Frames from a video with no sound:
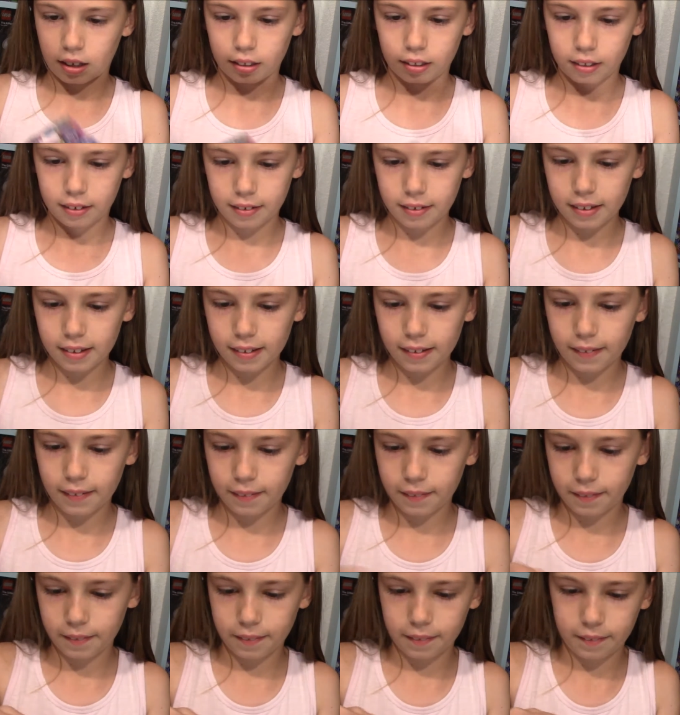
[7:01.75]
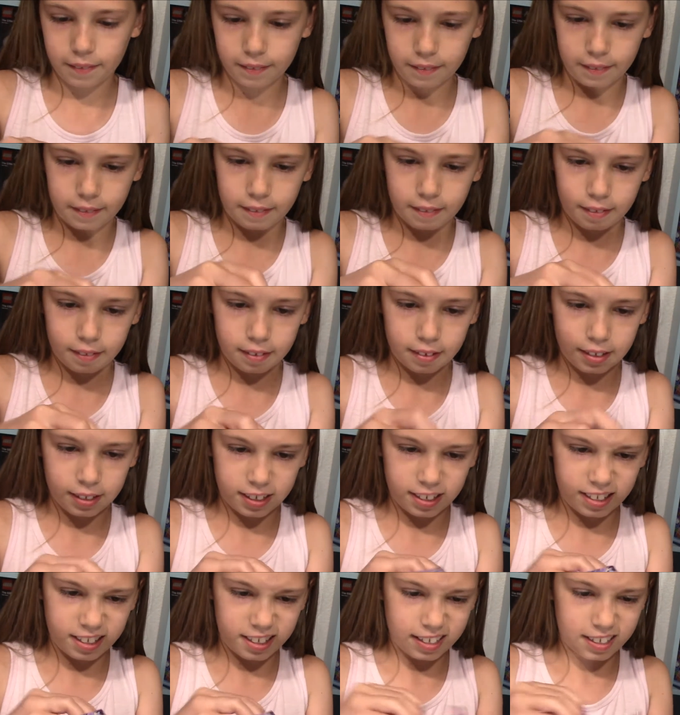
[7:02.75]

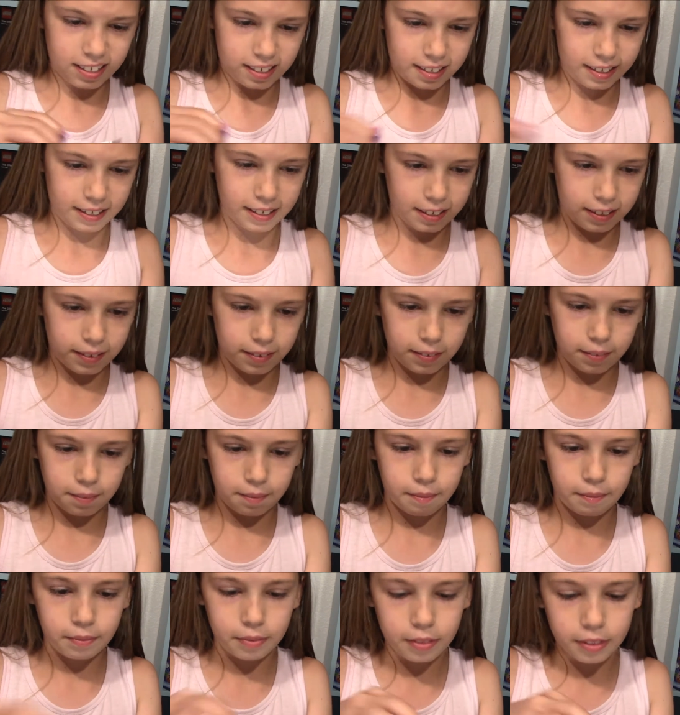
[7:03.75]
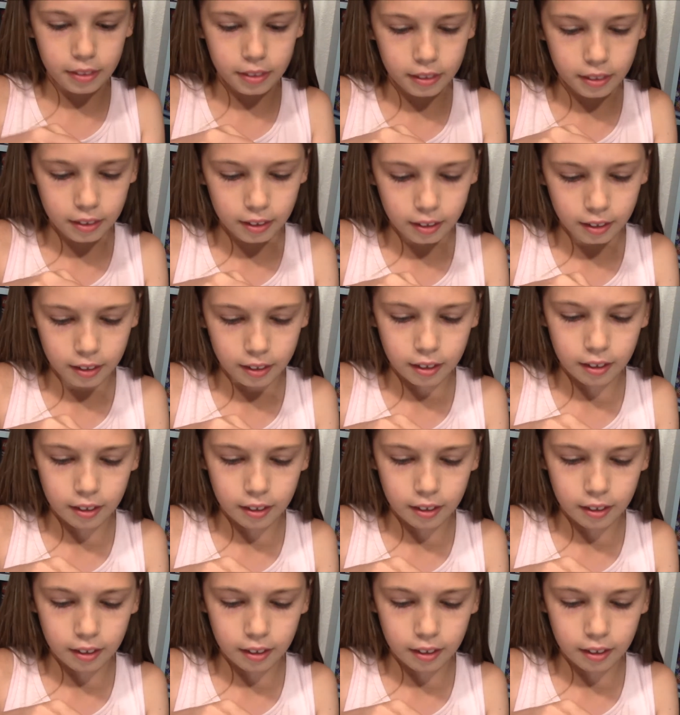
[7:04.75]
No one is speaking in this clip.